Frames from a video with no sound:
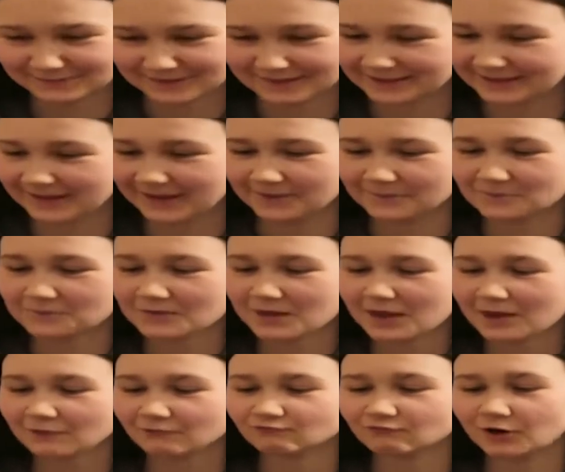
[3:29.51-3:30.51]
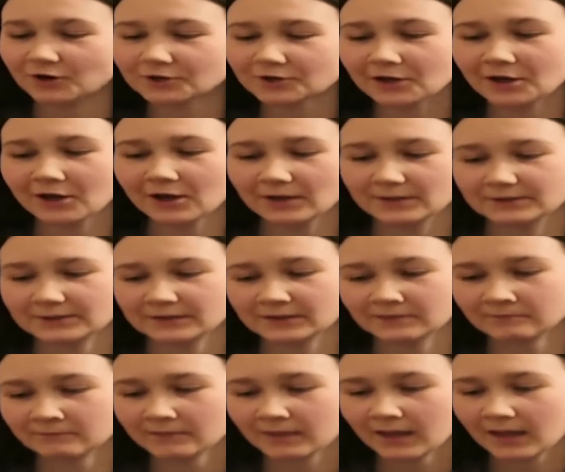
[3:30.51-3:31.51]
Okay. Ron heard it
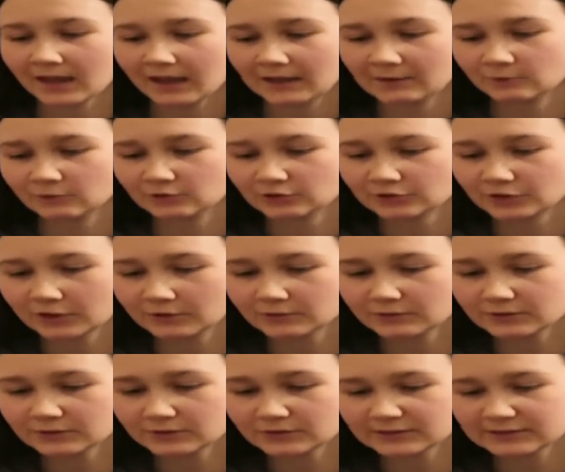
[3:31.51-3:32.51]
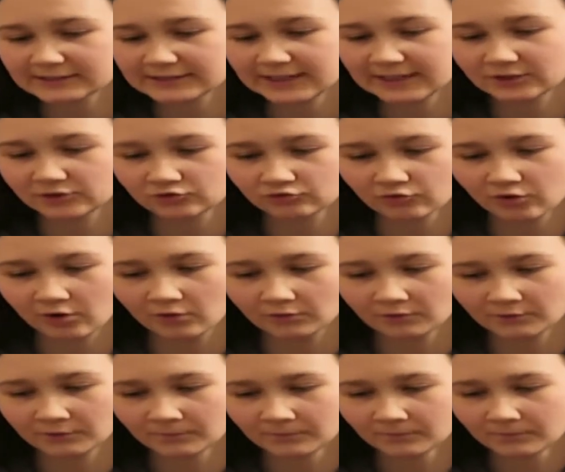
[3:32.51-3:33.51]
and he was going to stay
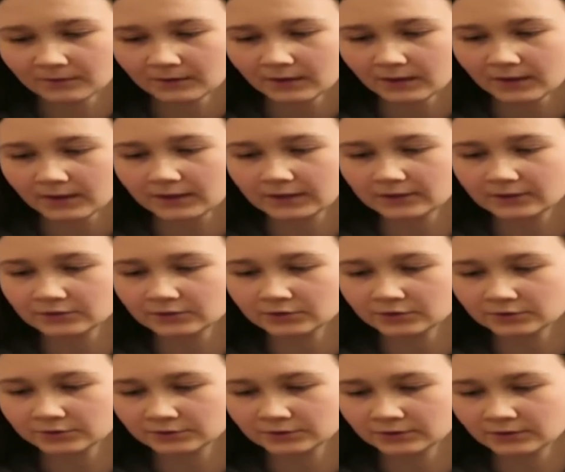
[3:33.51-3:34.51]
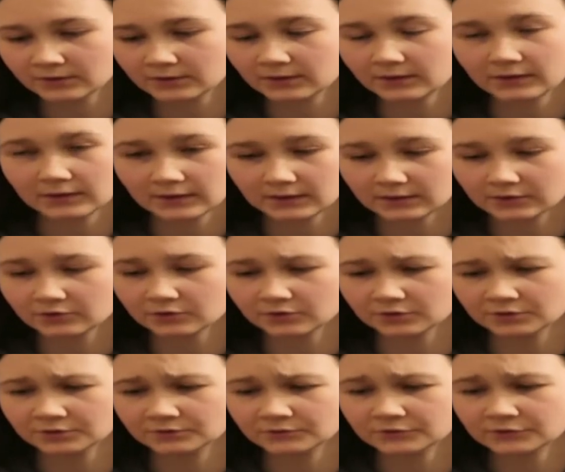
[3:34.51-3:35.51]
strong. He could,
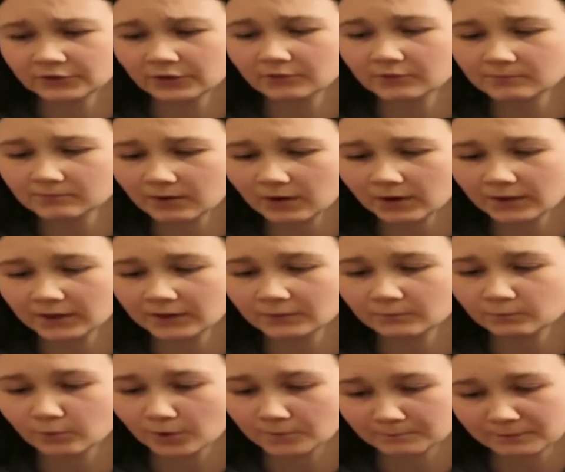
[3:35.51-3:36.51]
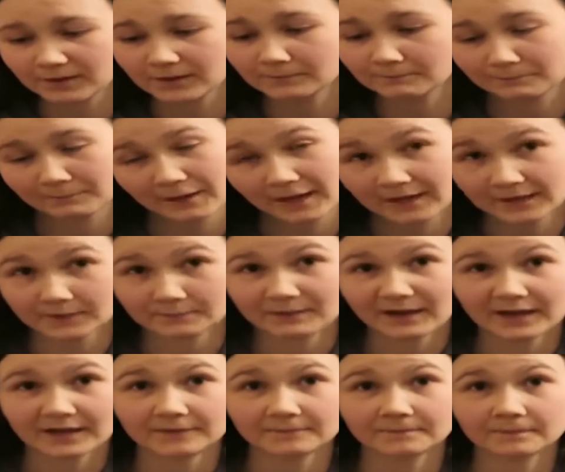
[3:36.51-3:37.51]
so Hermione won't be in any
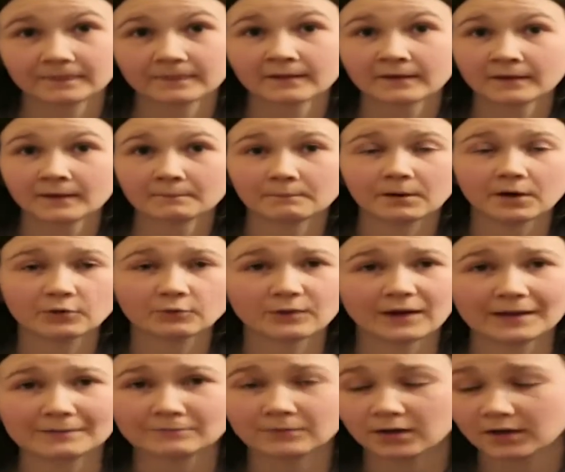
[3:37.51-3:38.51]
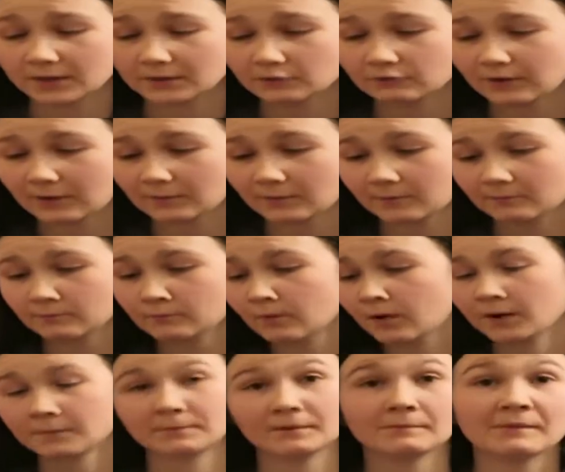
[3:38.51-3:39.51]
pain. By the way, my grammar
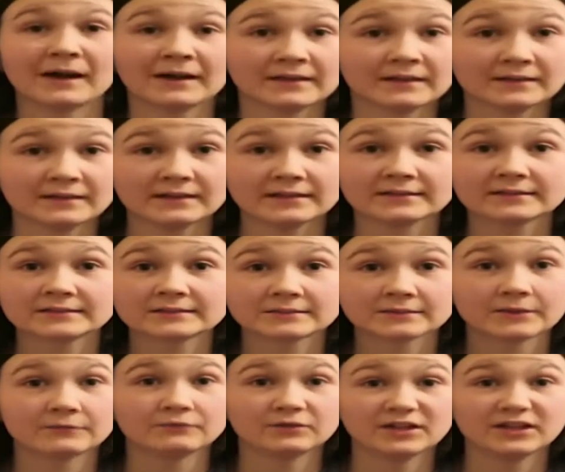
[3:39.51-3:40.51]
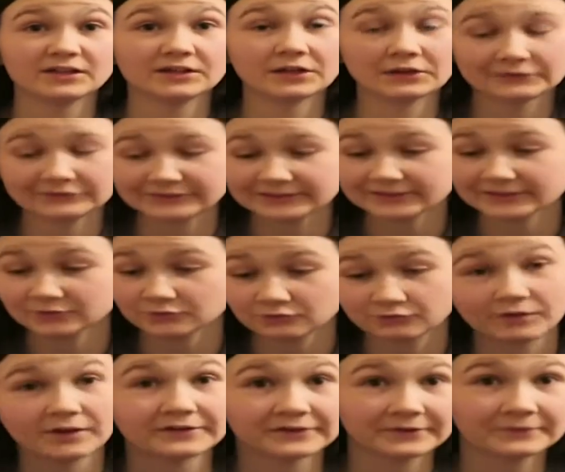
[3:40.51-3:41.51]
might be bad in this, if you didn't notice
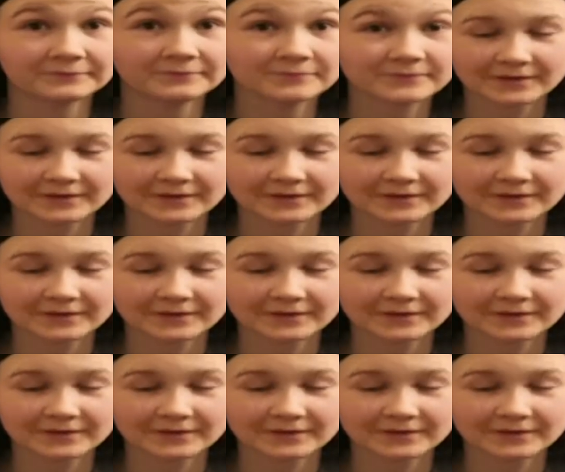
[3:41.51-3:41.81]
already.